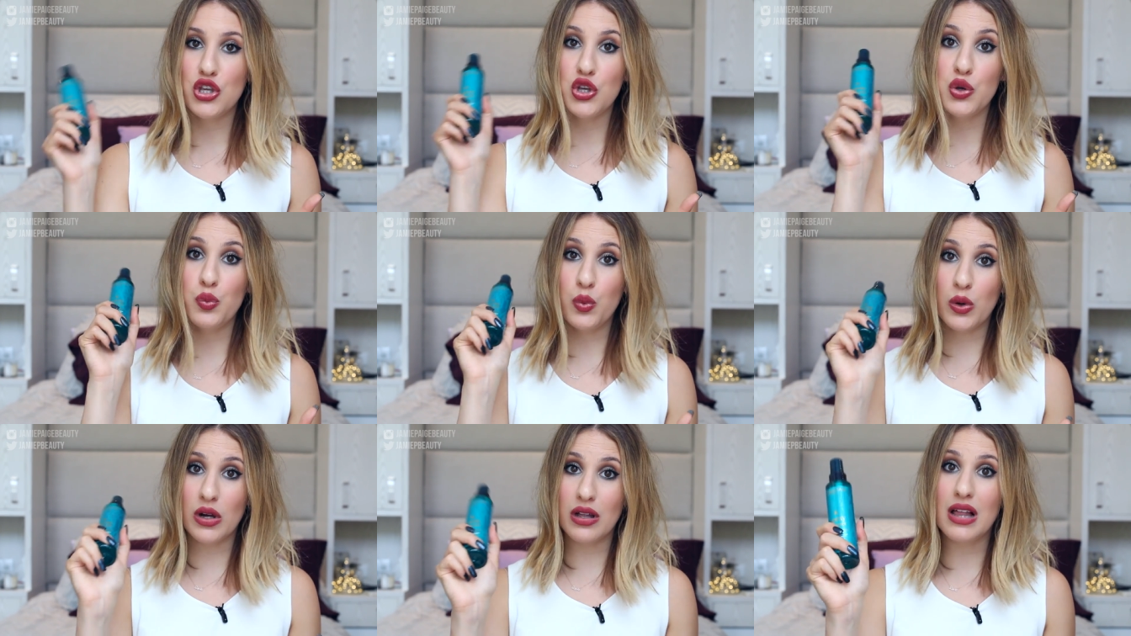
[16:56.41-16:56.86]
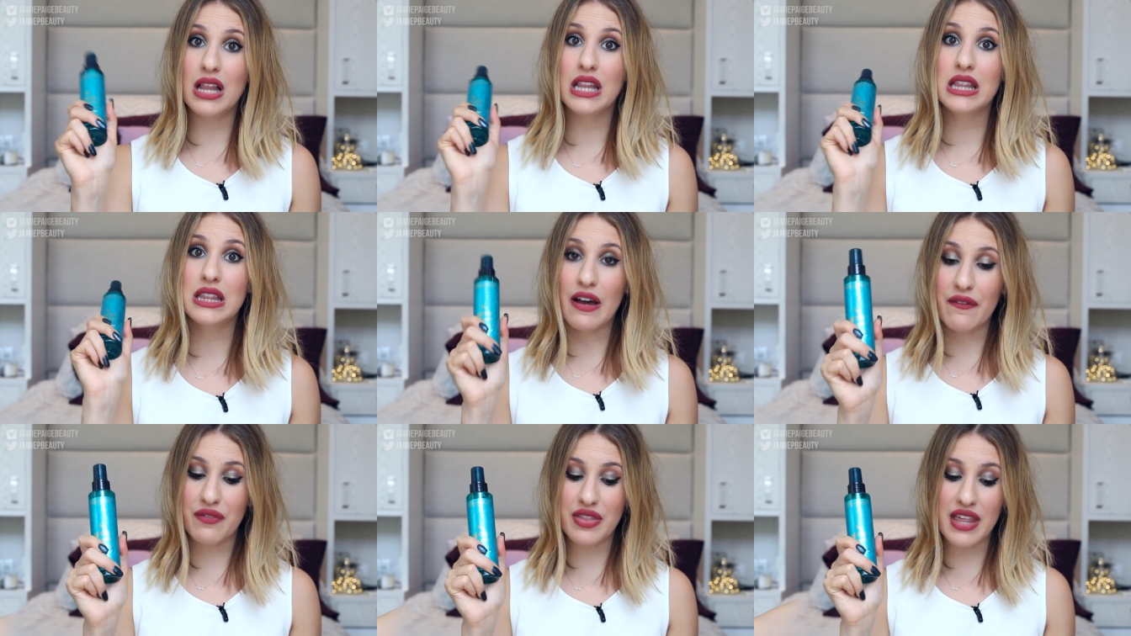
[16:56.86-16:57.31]
You will
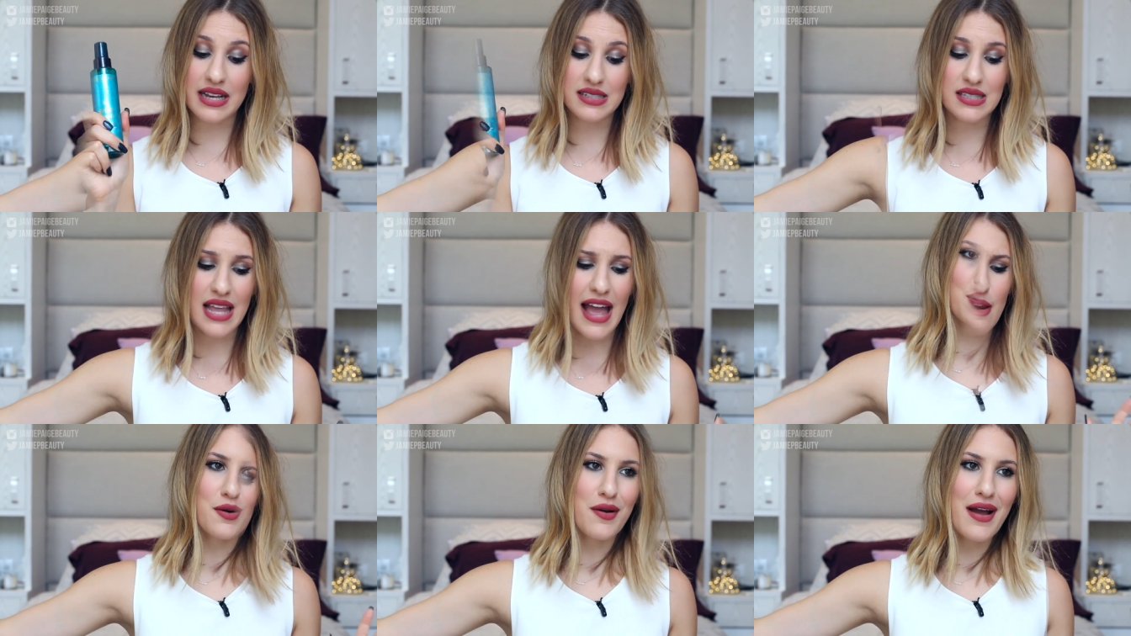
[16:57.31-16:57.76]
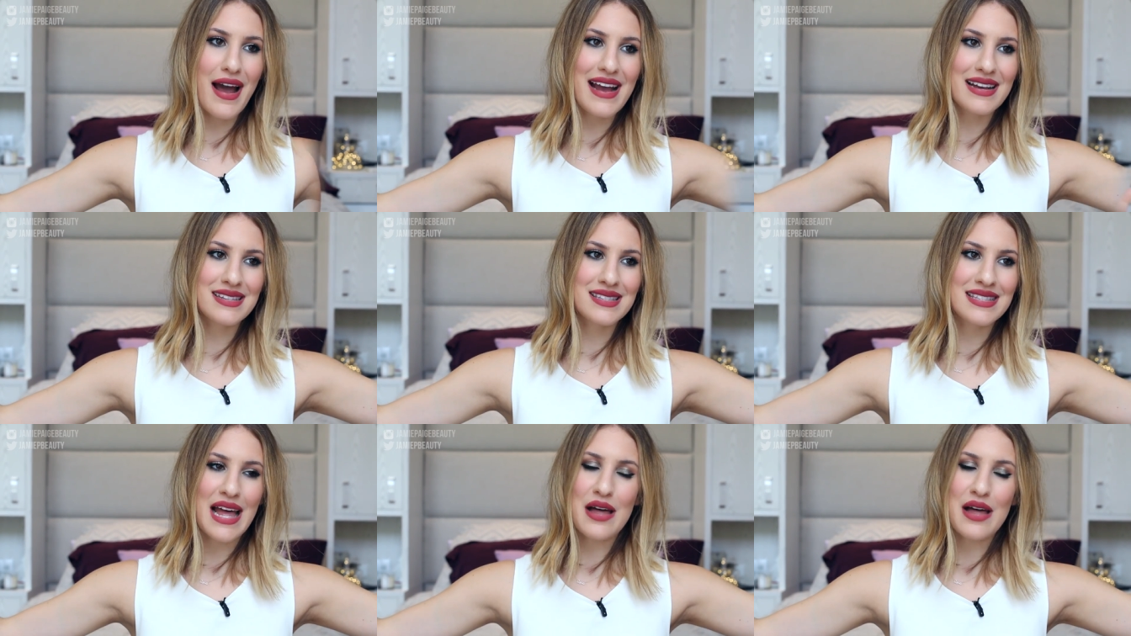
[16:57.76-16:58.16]
love this. So guys,